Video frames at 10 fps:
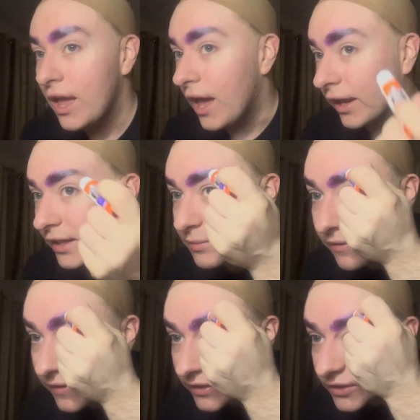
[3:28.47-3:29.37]
against my
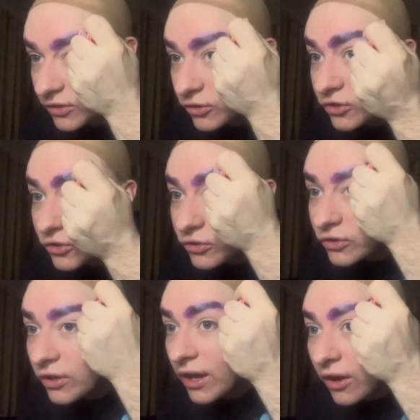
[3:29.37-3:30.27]
face. And you should
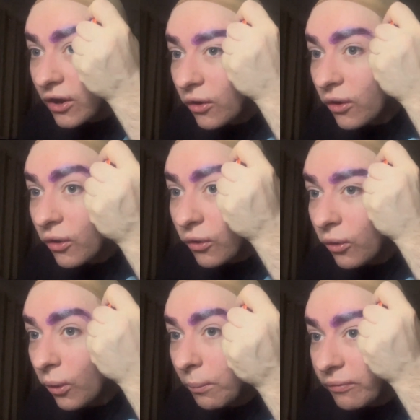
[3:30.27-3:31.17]

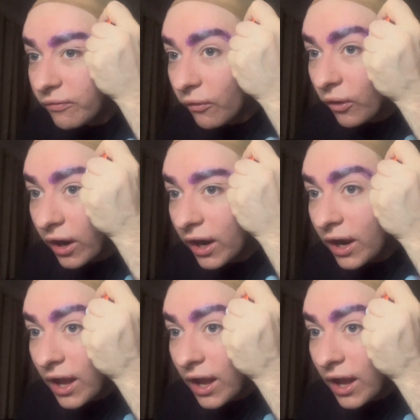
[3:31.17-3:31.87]
hope for